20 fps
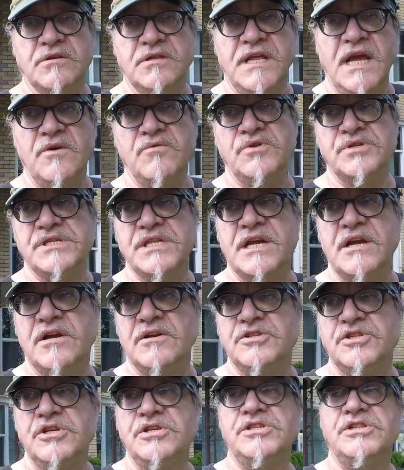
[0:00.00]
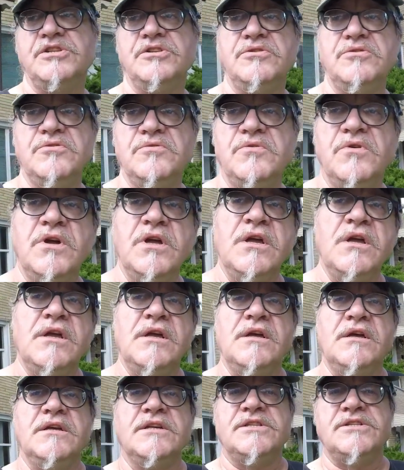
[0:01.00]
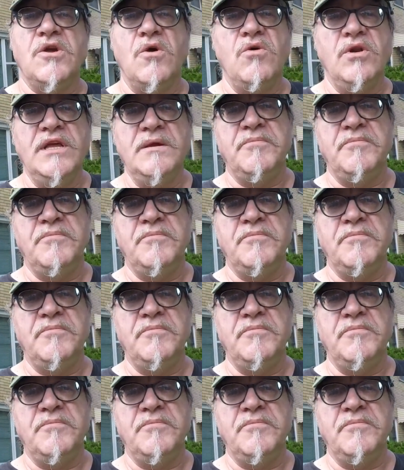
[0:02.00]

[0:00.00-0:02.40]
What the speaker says: That was there just to solely